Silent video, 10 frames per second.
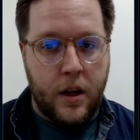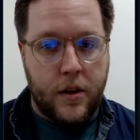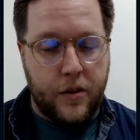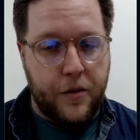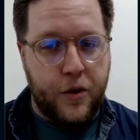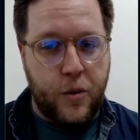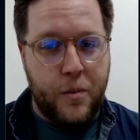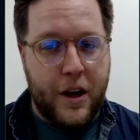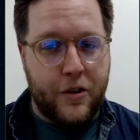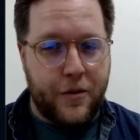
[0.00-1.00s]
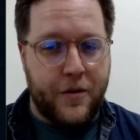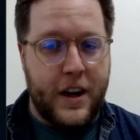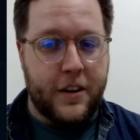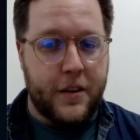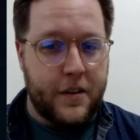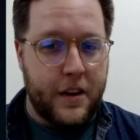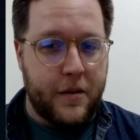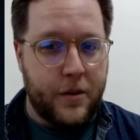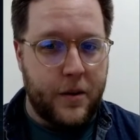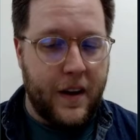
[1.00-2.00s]
There's a few major factors that
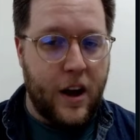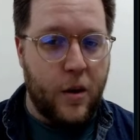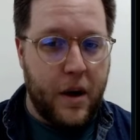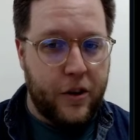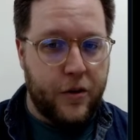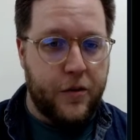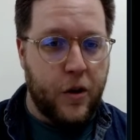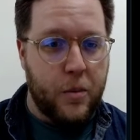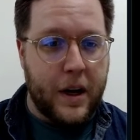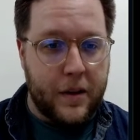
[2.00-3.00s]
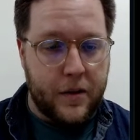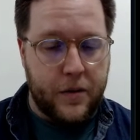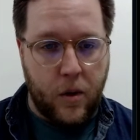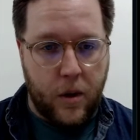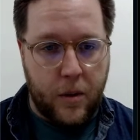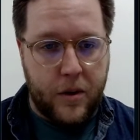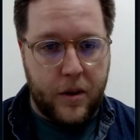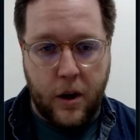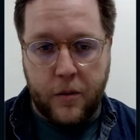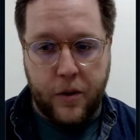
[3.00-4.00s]
influence how much foam gets formed.
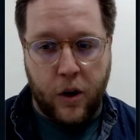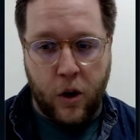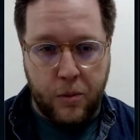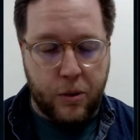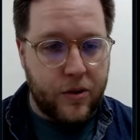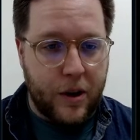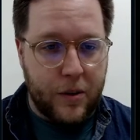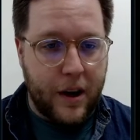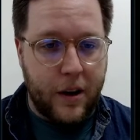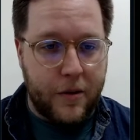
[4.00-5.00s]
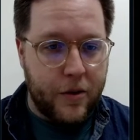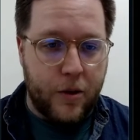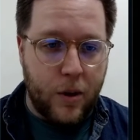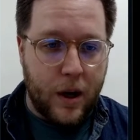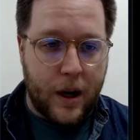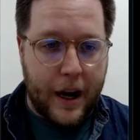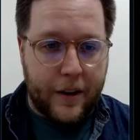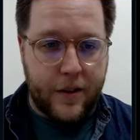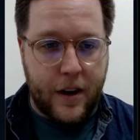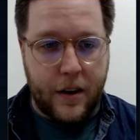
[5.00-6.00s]
For the homebrewers out there, if you
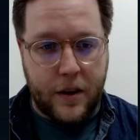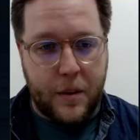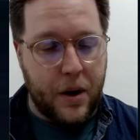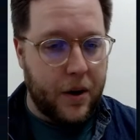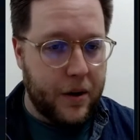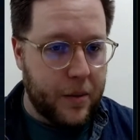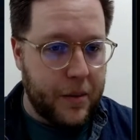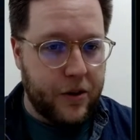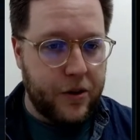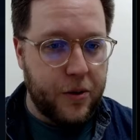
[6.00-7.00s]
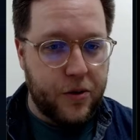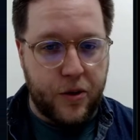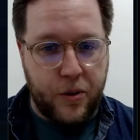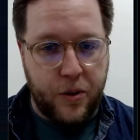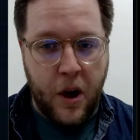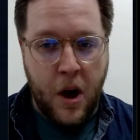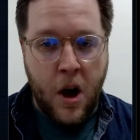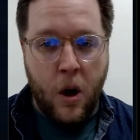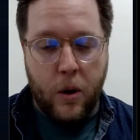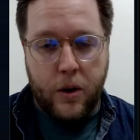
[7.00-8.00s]
accidentally bottle your beer too soon,
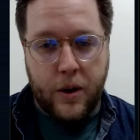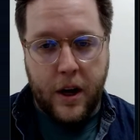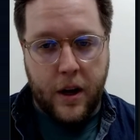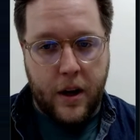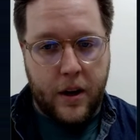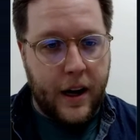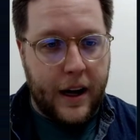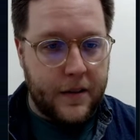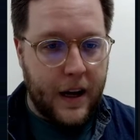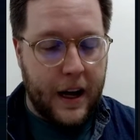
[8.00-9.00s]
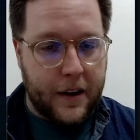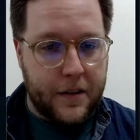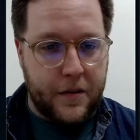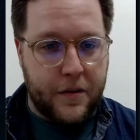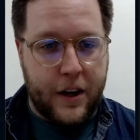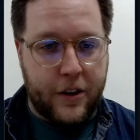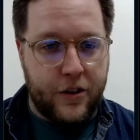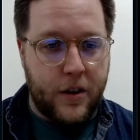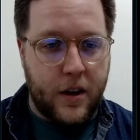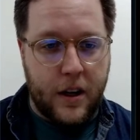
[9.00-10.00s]
or you get a diastaticus
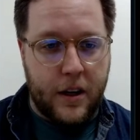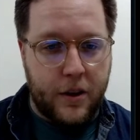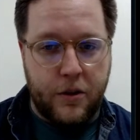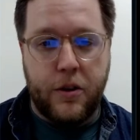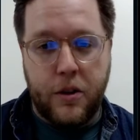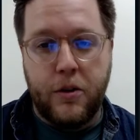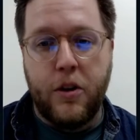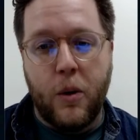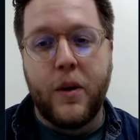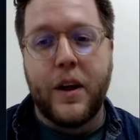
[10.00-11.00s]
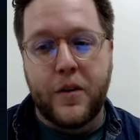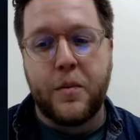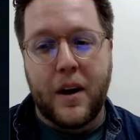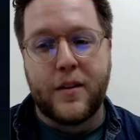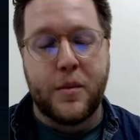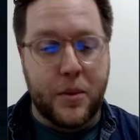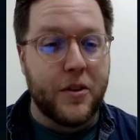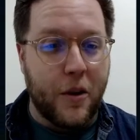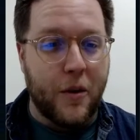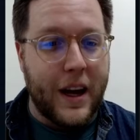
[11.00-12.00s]
infection, you know that it's possible
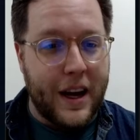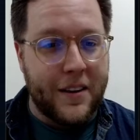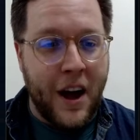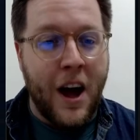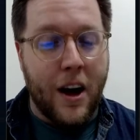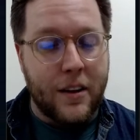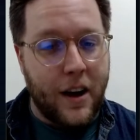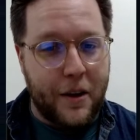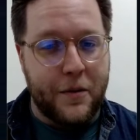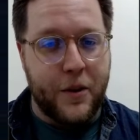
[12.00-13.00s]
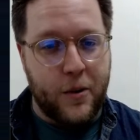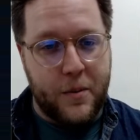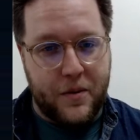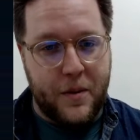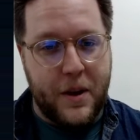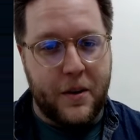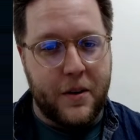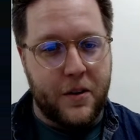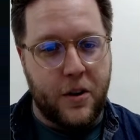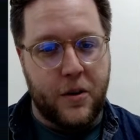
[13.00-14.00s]
to create a lot of foam if the
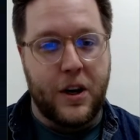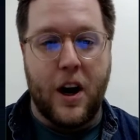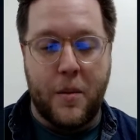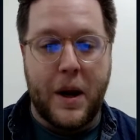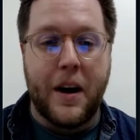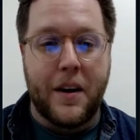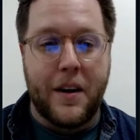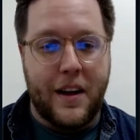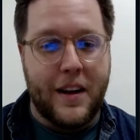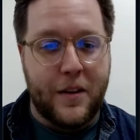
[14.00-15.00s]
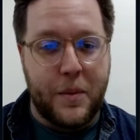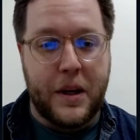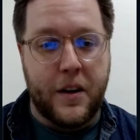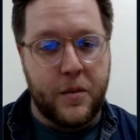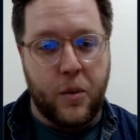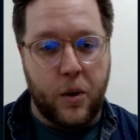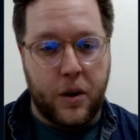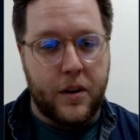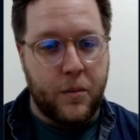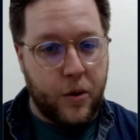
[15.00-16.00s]
beer is overcarbonated. And that's because
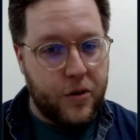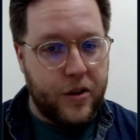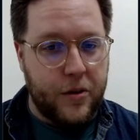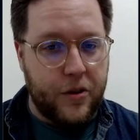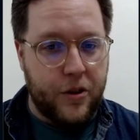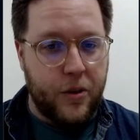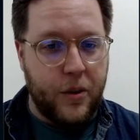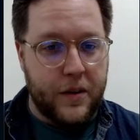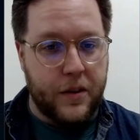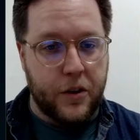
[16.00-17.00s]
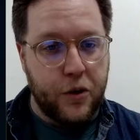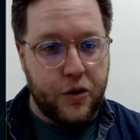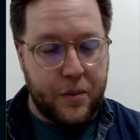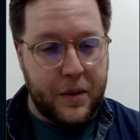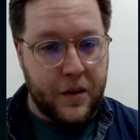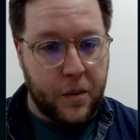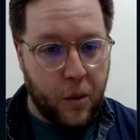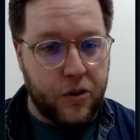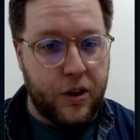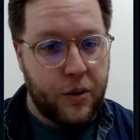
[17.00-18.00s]
more CO2 in solution means
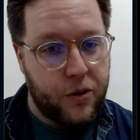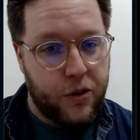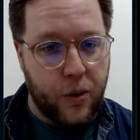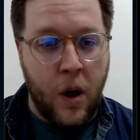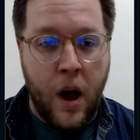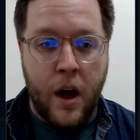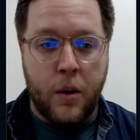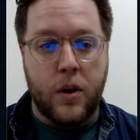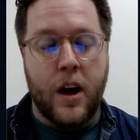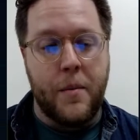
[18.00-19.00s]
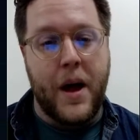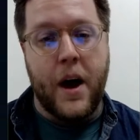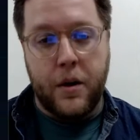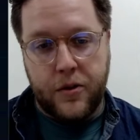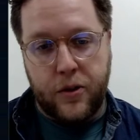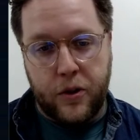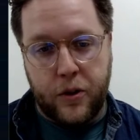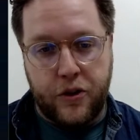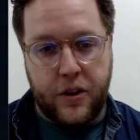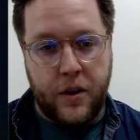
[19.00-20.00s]
more CO2 will come out of
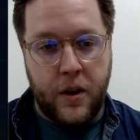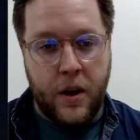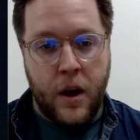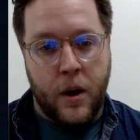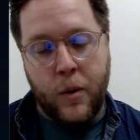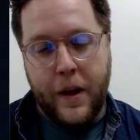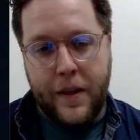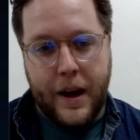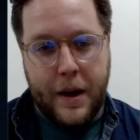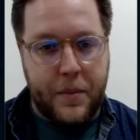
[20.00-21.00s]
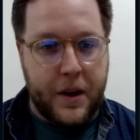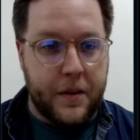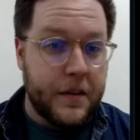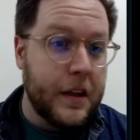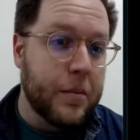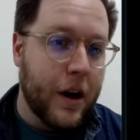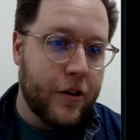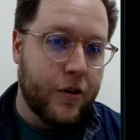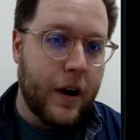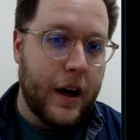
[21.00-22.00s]
solution when that beer is
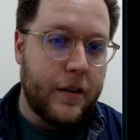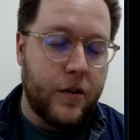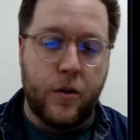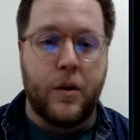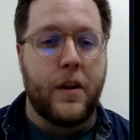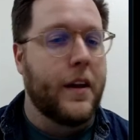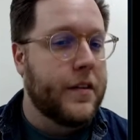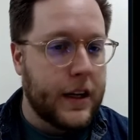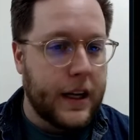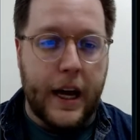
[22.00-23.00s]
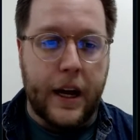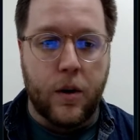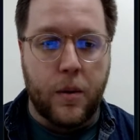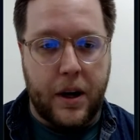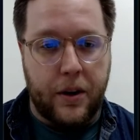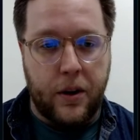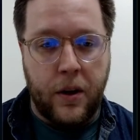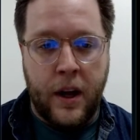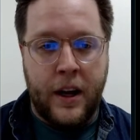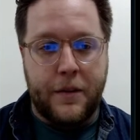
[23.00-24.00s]
depressurized. So whether that's in a keg or a
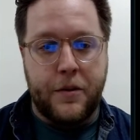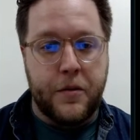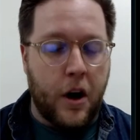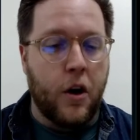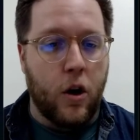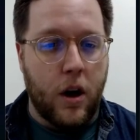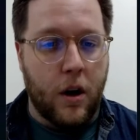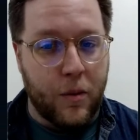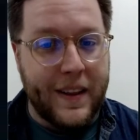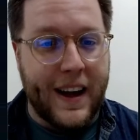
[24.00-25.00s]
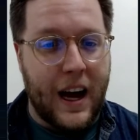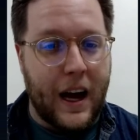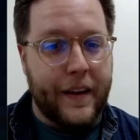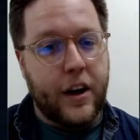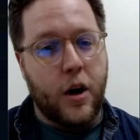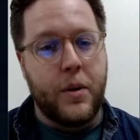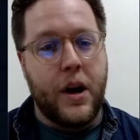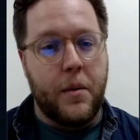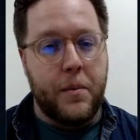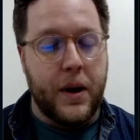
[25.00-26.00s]
bottle, if you've got a really highly
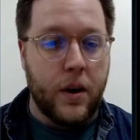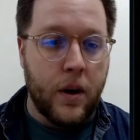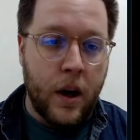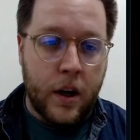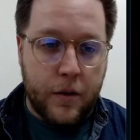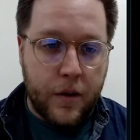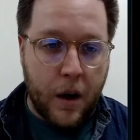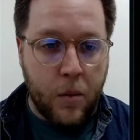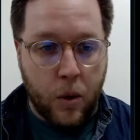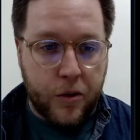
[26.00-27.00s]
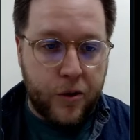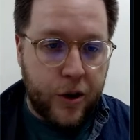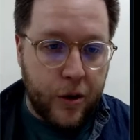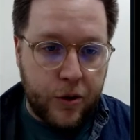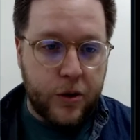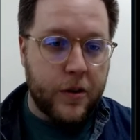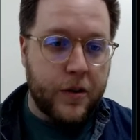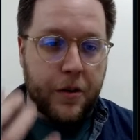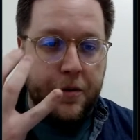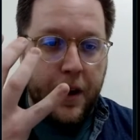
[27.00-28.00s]
carbonated beer, you've got more CO2
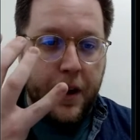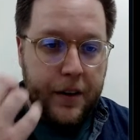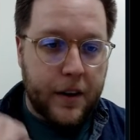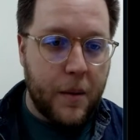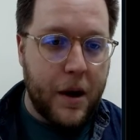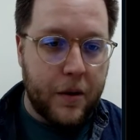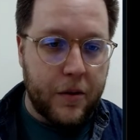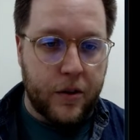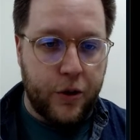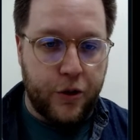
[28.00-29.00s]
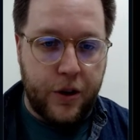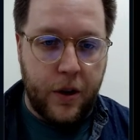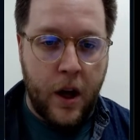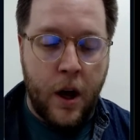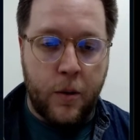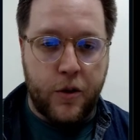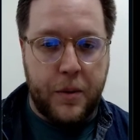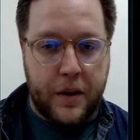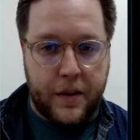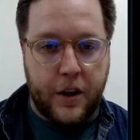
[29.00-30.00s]
that's going to fight to come out of solution,
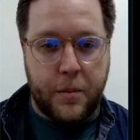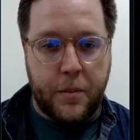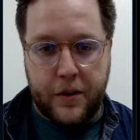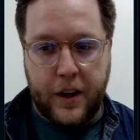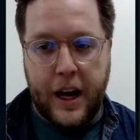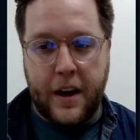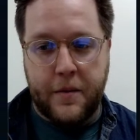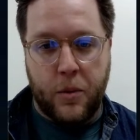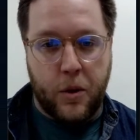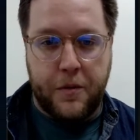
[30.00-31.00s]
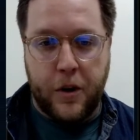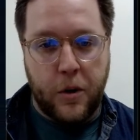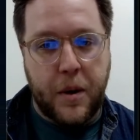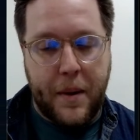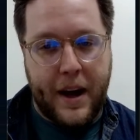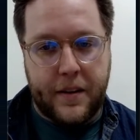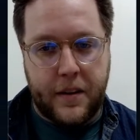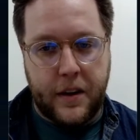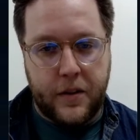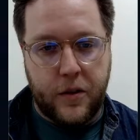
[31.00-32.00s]
which means that your beer is going to have more foam
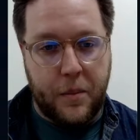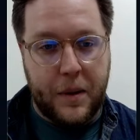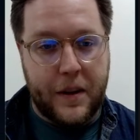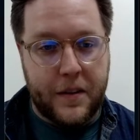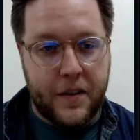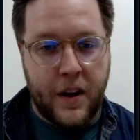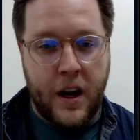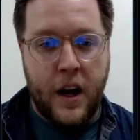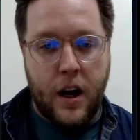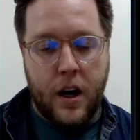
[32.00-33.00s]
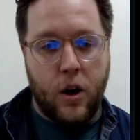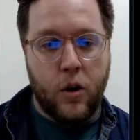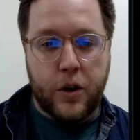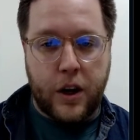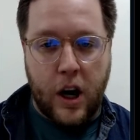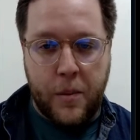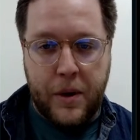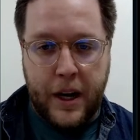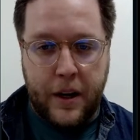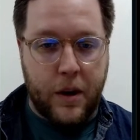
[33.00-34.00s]
capacity. So something that's
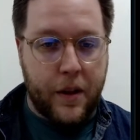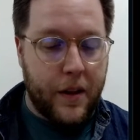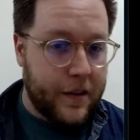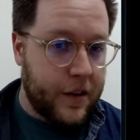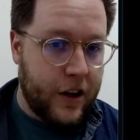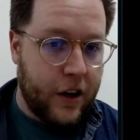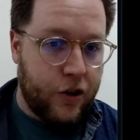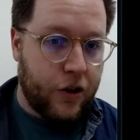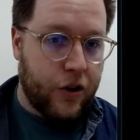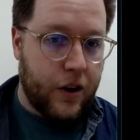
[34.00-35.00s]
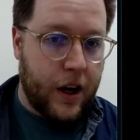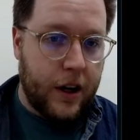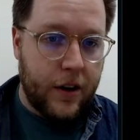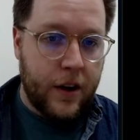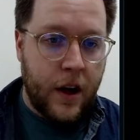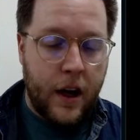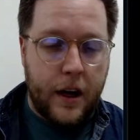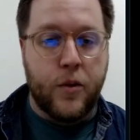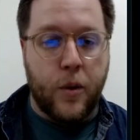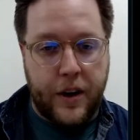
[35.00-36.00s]
overcarbonated, whether that's intentional or not,
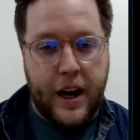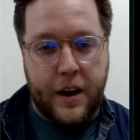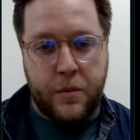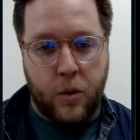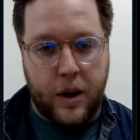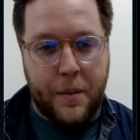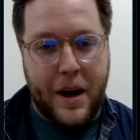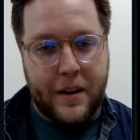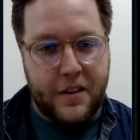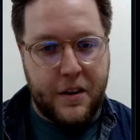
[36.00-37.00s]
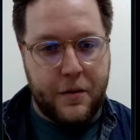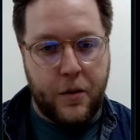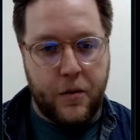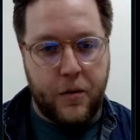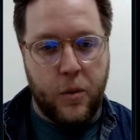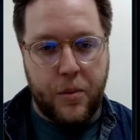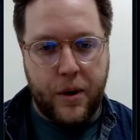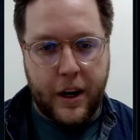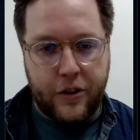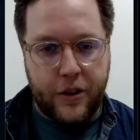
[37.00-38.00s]
is going to have more capacity for foam
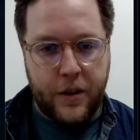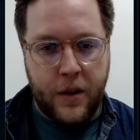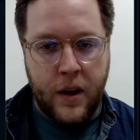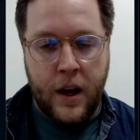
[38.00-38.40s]
production.